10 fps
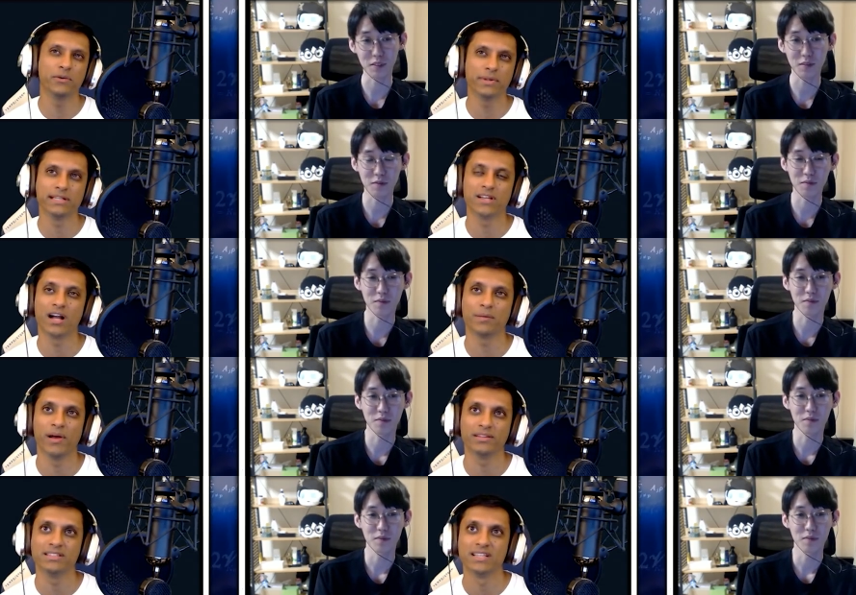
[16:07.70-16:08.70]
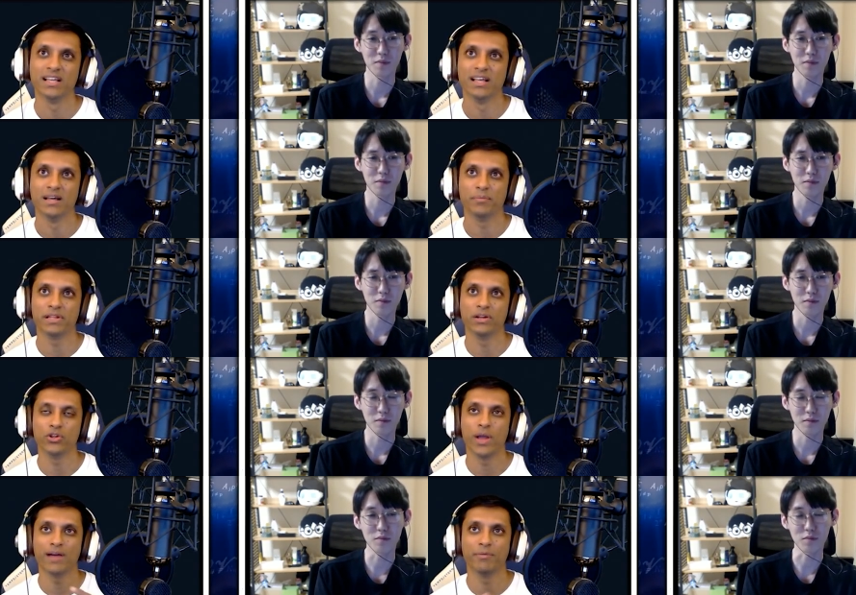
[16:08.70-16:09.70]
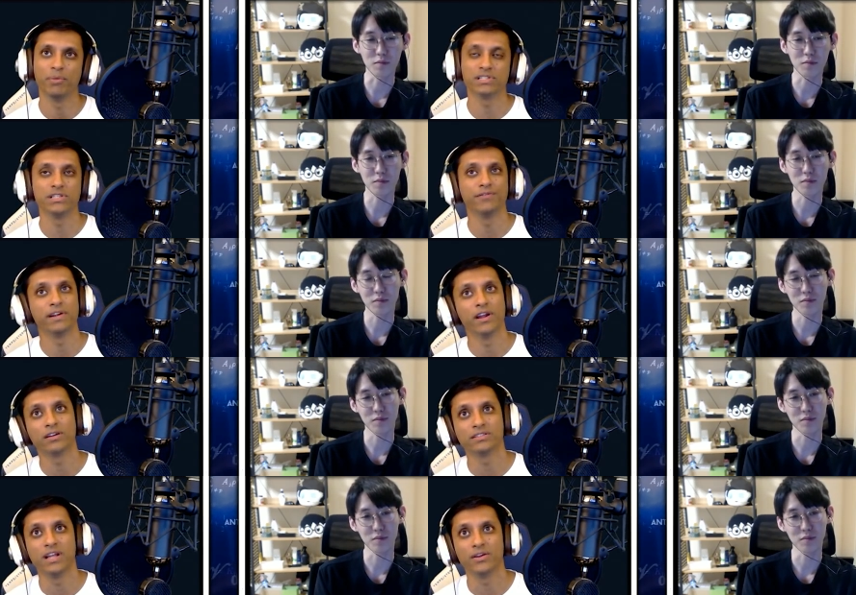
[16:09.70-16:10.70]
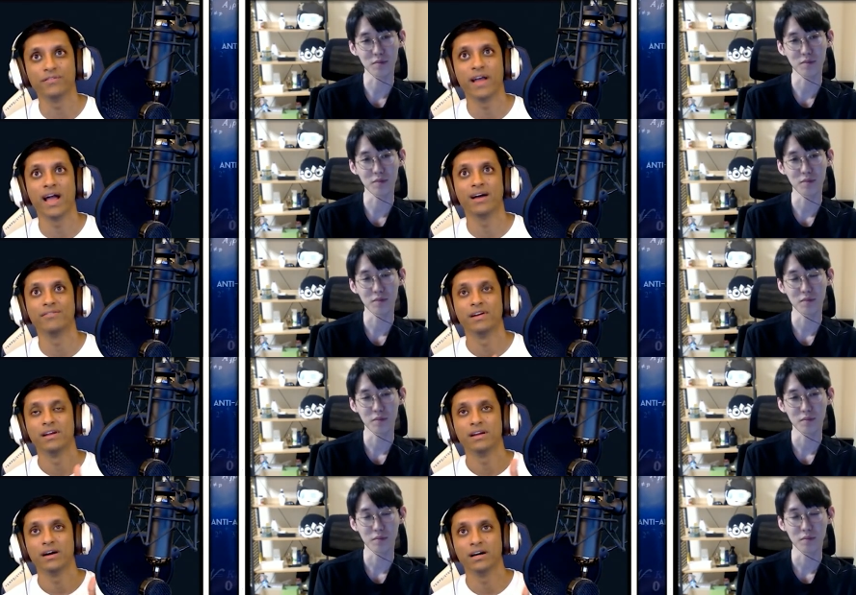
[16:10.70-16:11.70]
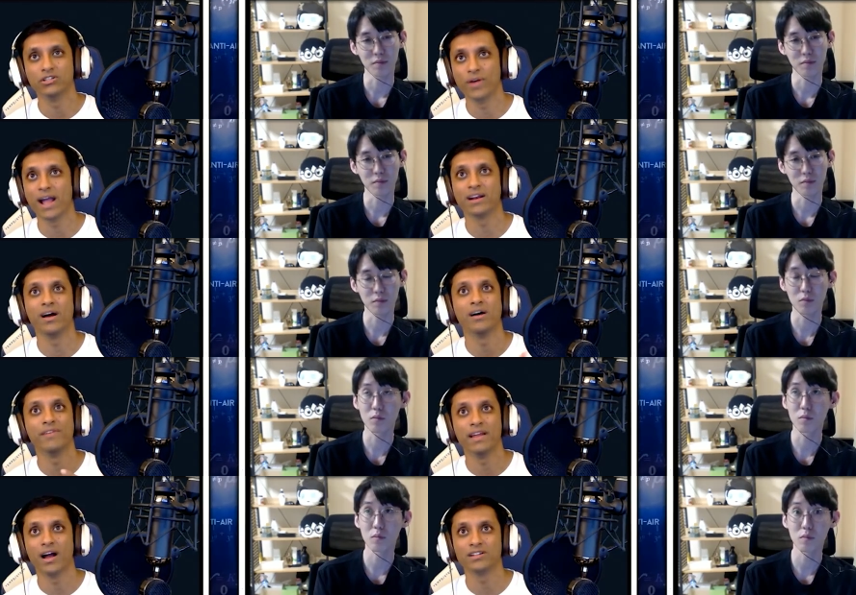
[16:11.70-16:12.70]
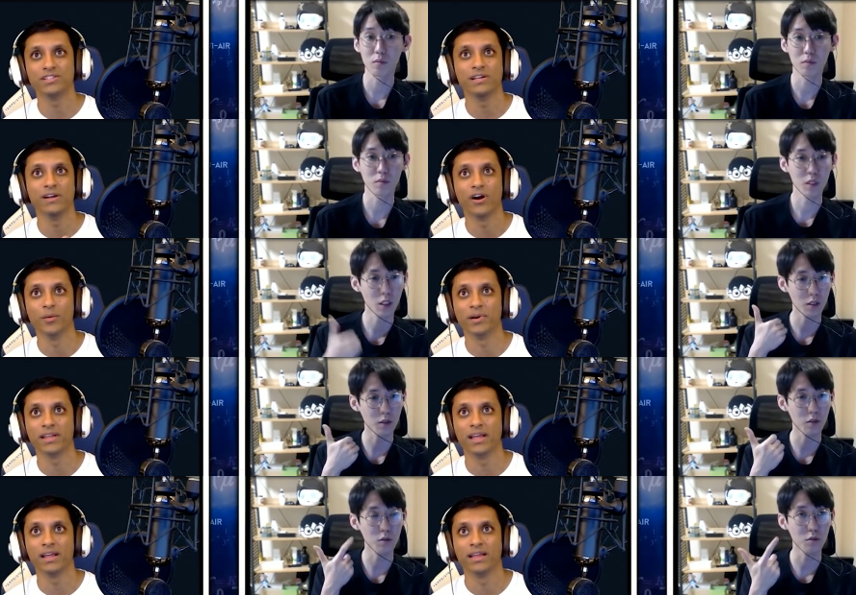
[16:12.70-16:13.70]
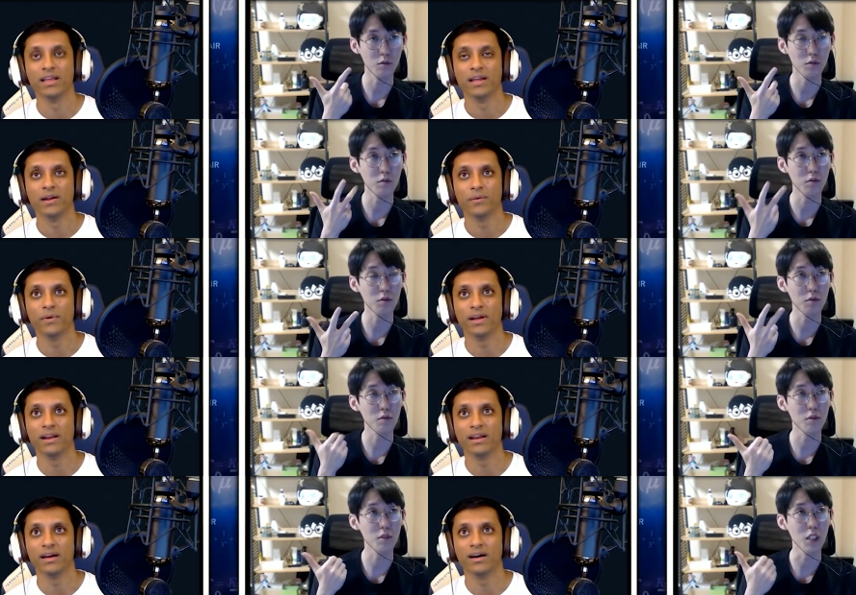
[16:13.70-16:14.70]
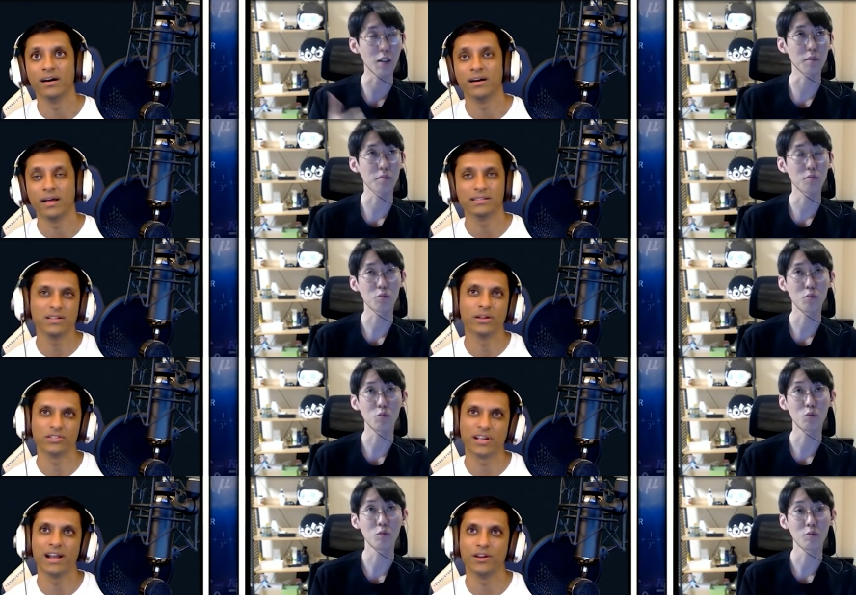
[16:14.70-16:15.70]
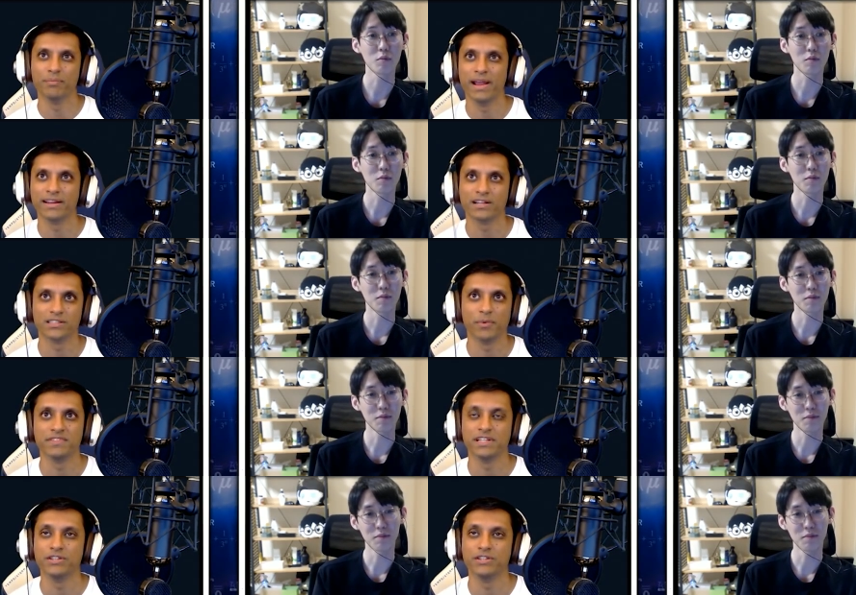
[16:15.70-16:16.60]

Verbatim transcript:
Speaker 1: really talk about this, but you know, you have a bunch of different characters now. You have uh, Dragunov, Heihachi, Armor King, right? Yeah. Uh, as, you know, kind of your main characters that we've seen you